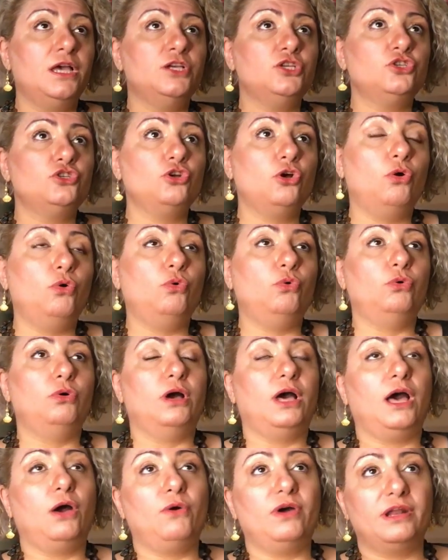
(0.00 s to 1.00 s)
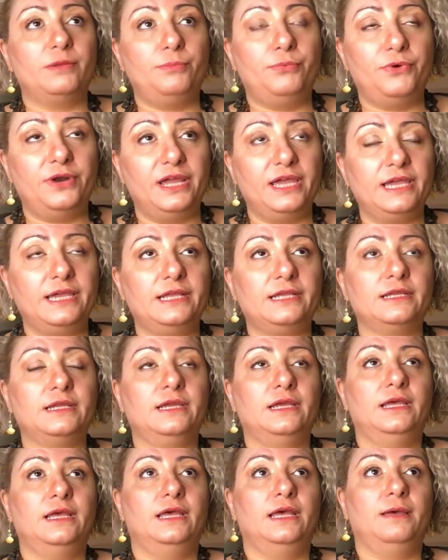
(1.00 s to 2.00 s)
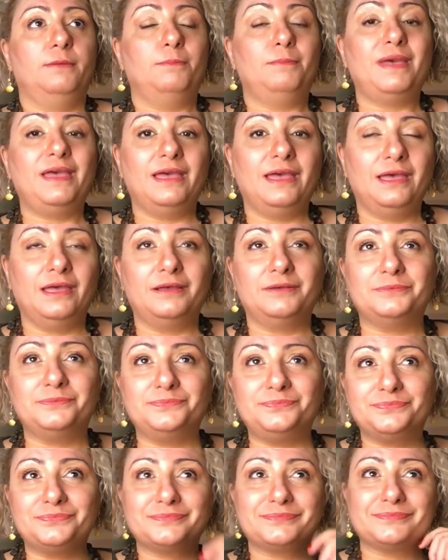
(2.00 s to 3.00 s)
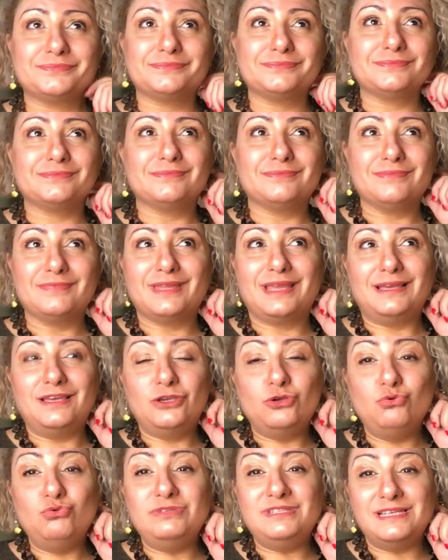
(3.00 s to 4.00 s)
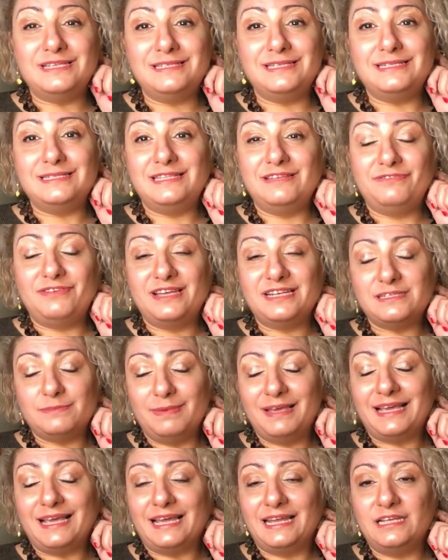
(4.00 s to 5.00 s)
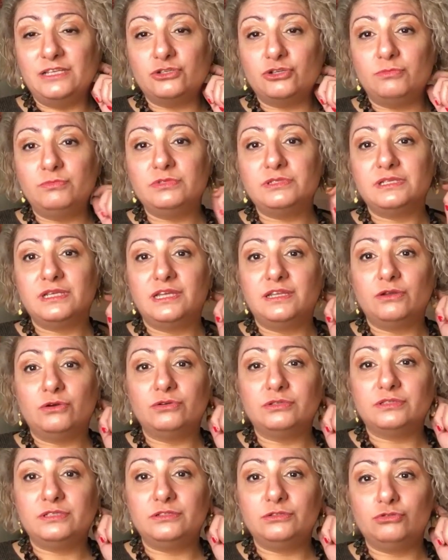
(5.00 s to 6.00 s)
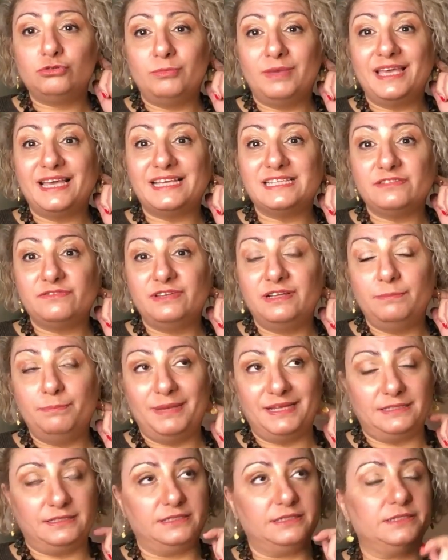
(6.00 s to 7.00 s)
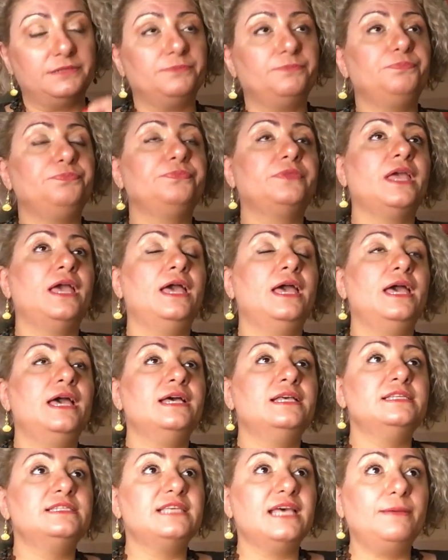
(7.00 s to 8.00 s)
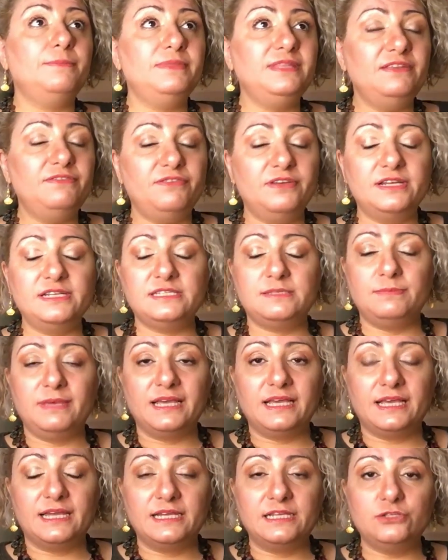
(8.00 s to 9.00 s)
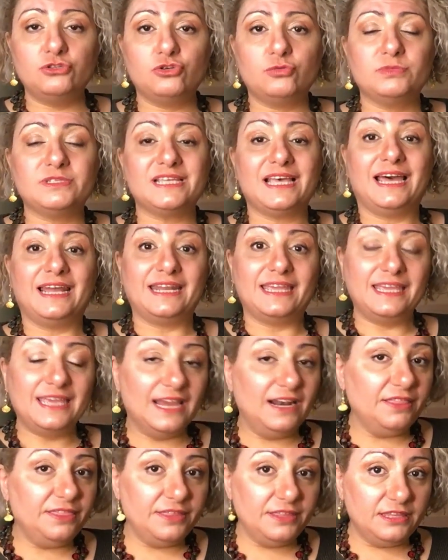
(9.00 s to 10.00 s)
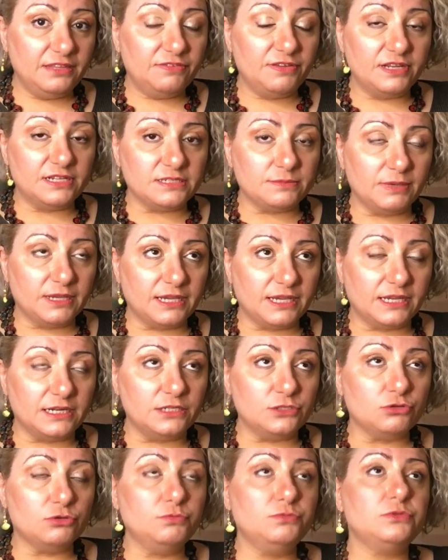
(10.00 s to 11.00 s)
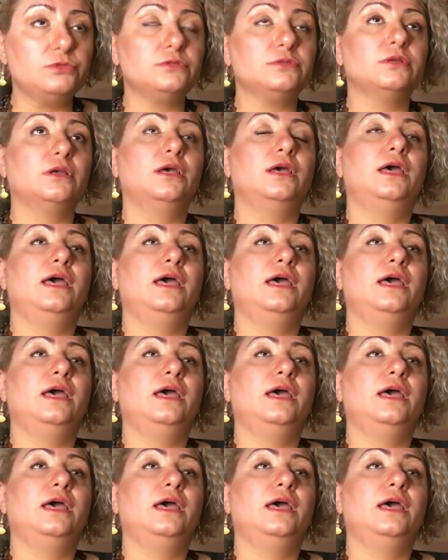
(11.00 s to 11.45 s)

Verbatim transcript: So our brain um, uses these defense mechanisms in order to make us feel better. Some defense mechanisms are healthy defense mechanisms,